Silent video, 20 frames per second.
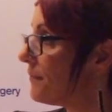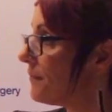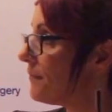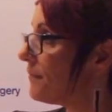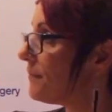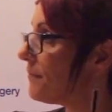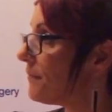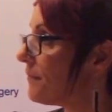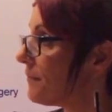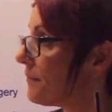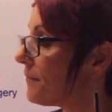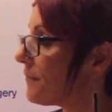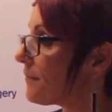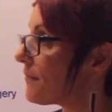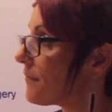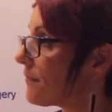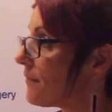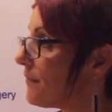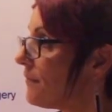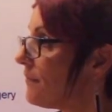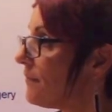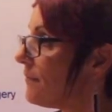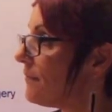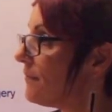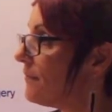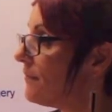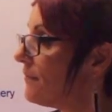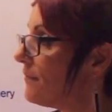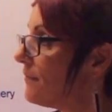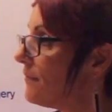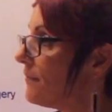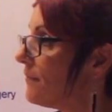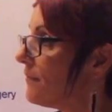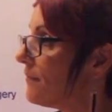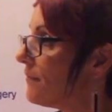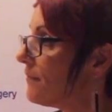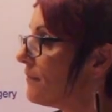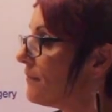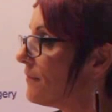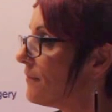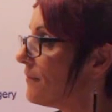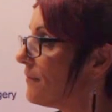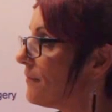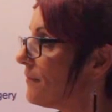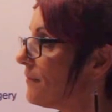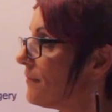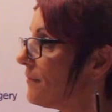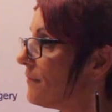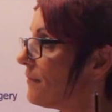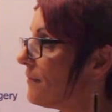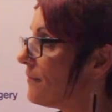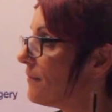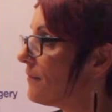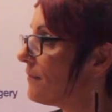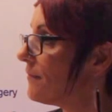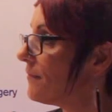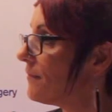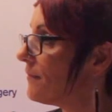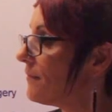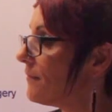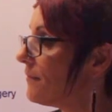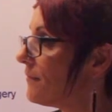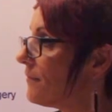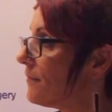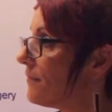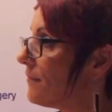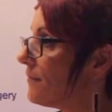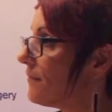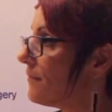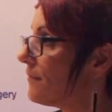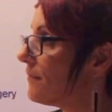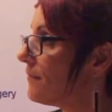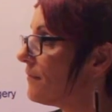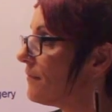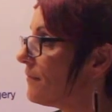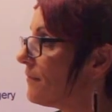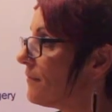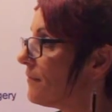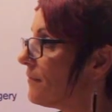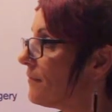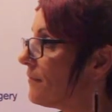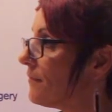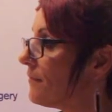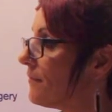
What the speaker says: The person shown says nothing.